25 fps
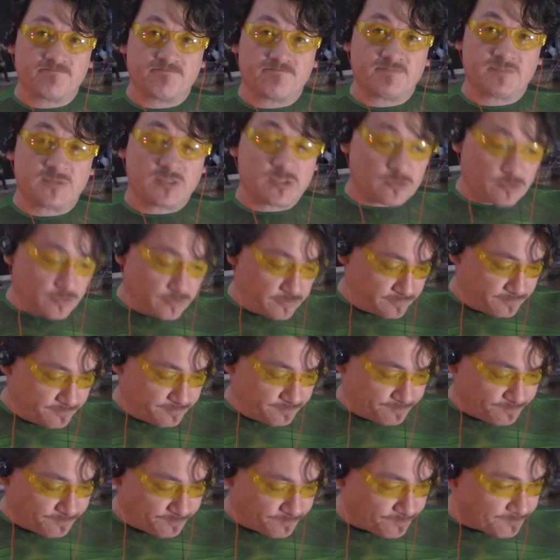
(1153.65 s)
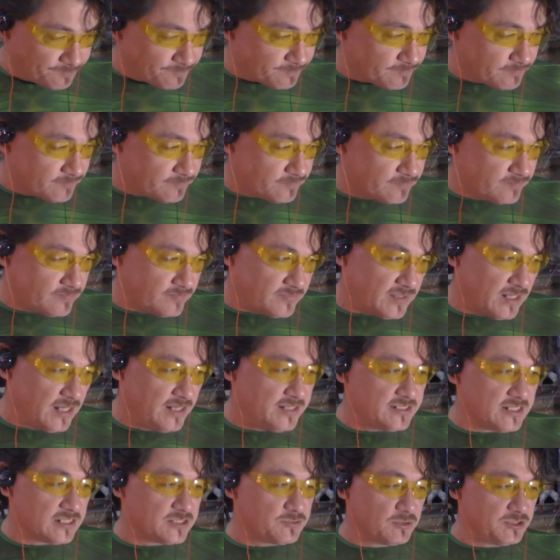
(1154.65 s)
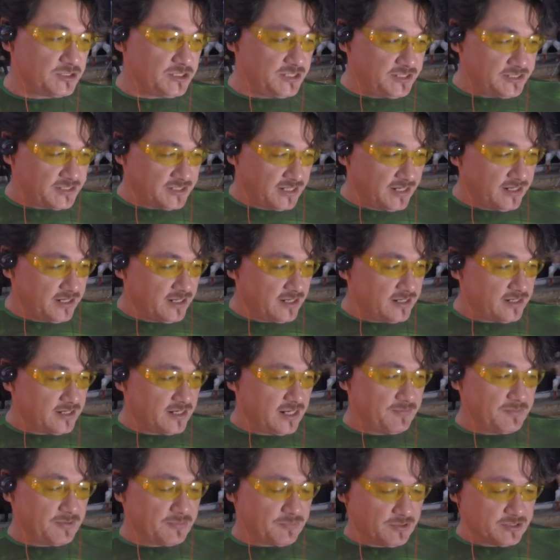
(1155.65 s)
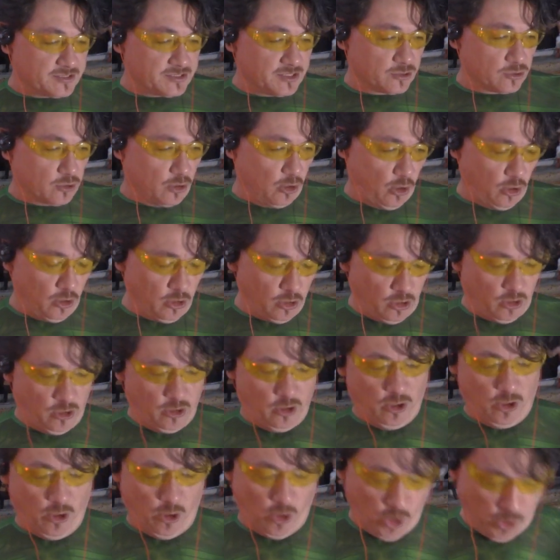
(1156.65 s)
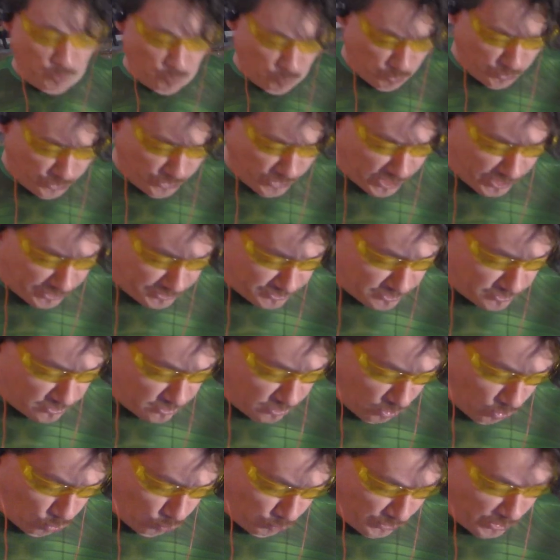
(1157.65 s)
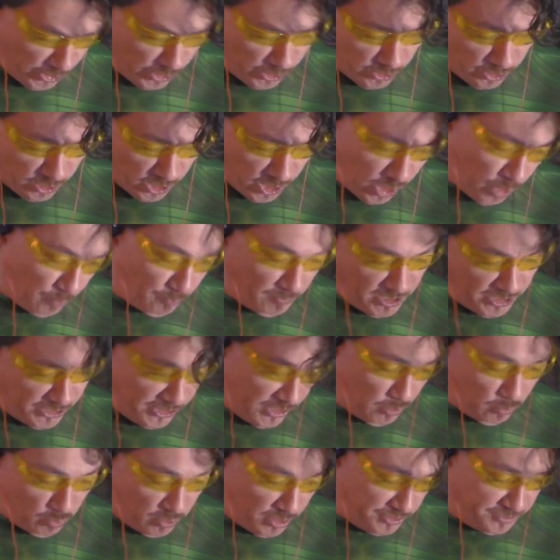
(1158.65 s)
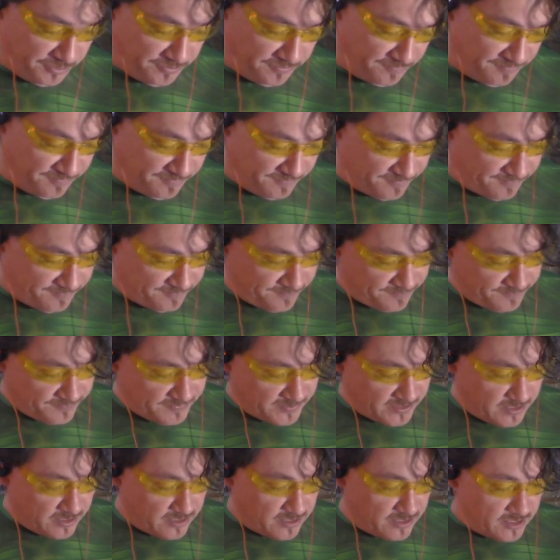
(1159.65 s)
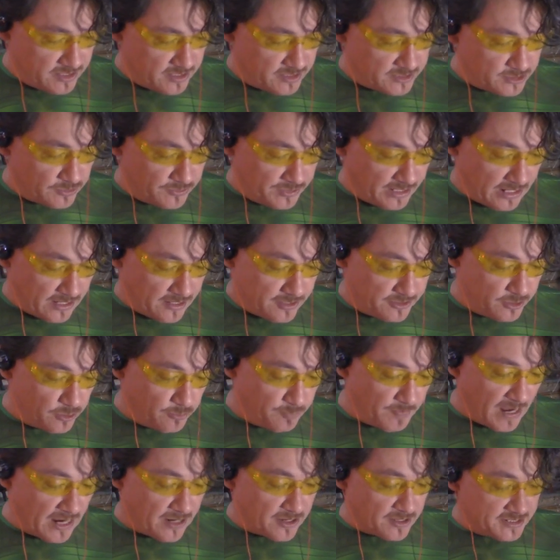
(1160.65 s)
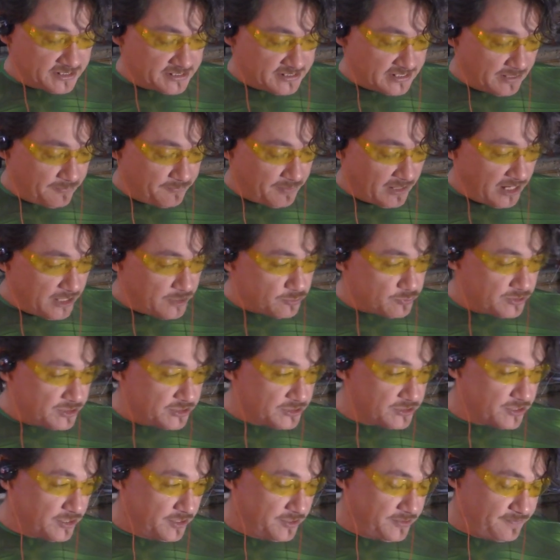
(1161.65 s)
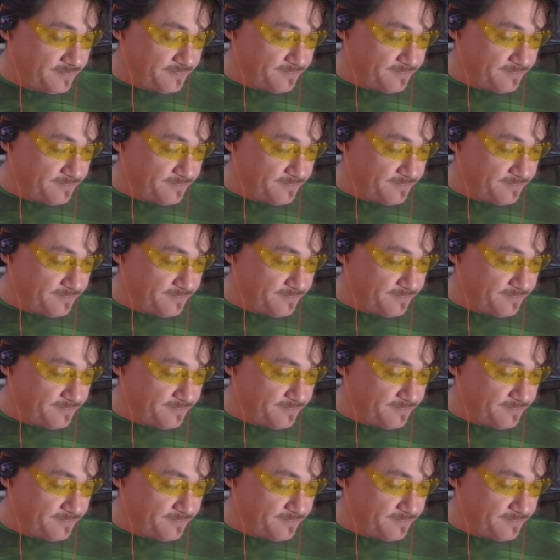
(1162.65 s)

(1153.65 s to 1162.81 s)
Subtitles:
It's true. At least that's what she's saying. And Damian Priest like, I'm with that. Okay, I'll buy that one. So yeah, they're back on the same page, which is good.